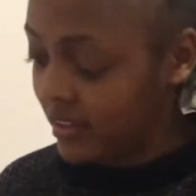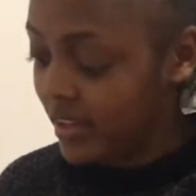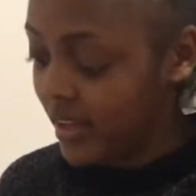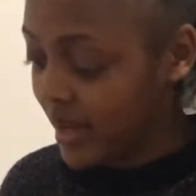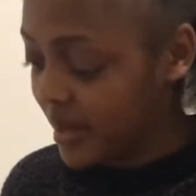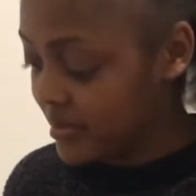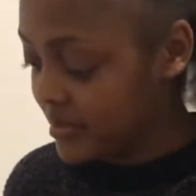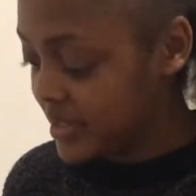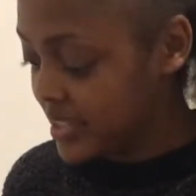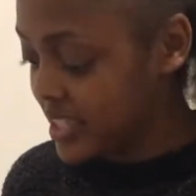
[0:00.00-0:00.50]

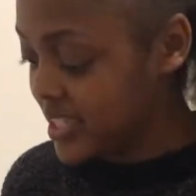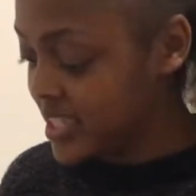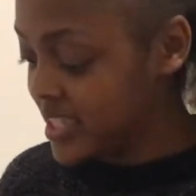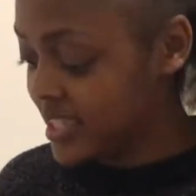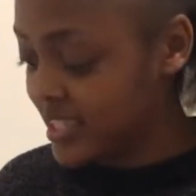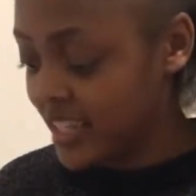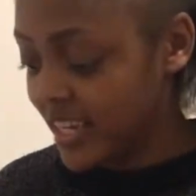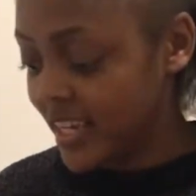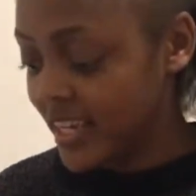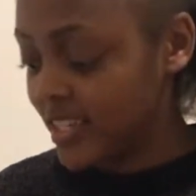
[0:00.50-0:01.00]
I'm just
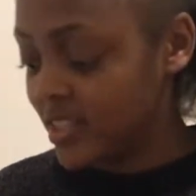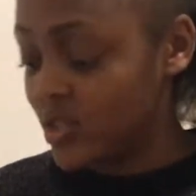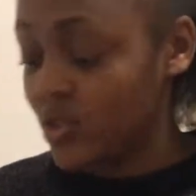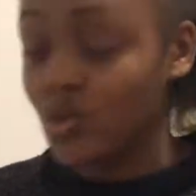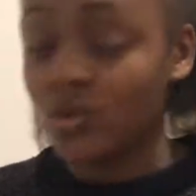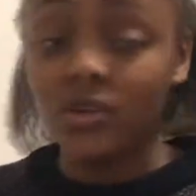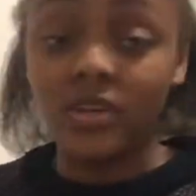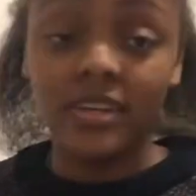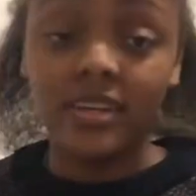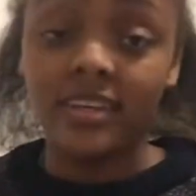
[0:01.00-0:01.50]
like
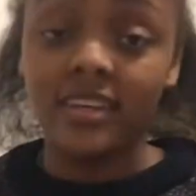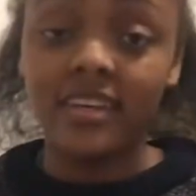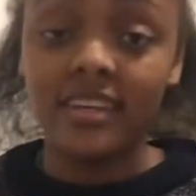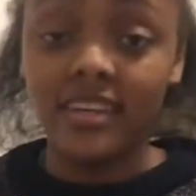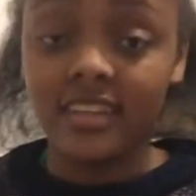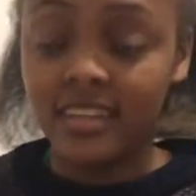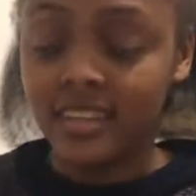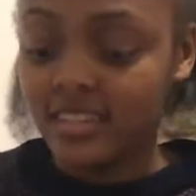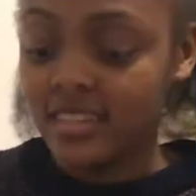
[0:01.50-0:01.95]
talking in